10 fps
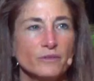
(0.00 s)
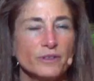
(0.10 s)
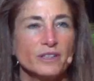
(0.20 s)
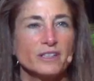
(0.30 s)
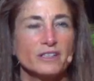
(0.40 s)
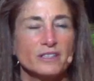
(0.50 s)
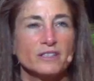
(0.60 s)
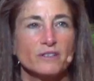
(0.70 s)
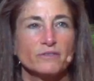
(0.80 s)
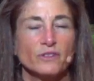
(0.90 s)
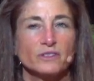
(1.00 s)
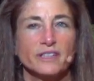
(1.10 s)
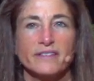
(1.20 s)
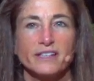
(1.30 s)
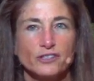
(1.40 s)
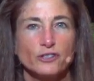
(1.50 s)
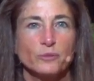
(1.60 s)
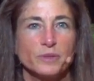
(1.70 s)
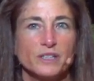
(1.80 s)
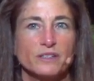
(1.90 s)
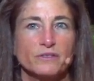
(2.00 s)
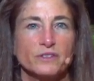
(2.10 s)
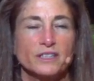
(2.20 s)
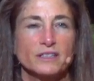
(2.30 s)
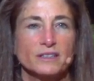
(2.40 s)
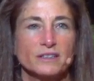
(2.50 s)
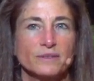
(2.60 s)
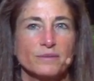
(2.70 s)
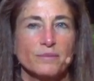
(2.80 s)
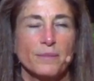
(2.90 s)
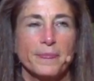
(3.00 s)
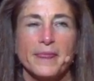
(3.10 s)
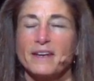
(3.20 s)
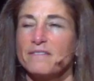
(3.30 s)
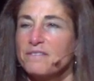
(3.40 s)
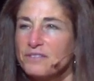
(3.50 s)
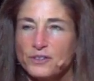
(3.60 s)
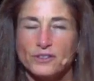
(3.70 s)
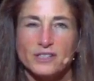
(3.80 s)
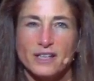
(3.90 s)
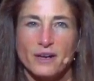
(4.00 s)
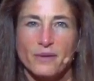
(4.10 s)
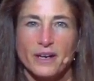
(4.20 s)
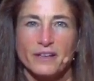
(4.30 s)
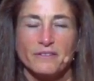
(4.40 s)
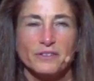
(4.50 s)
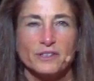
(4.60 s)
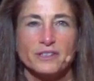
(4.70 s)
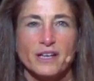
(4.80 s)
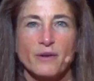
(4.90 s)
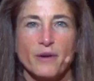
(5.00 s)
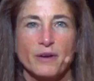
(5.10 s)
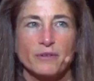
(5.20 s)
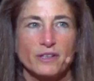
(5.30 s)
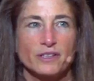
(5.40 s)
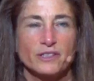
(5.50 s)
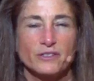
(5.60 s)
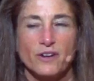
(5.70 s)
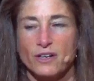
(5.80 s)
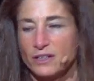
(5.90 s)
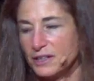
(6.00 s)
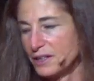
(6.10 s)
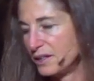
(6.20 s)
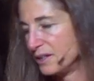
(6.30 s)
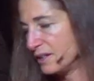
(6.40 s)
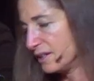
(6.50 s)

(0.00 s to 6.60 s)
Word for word: It really is their fault, and they should be different. And it feels that way, and it feels that way really strongly.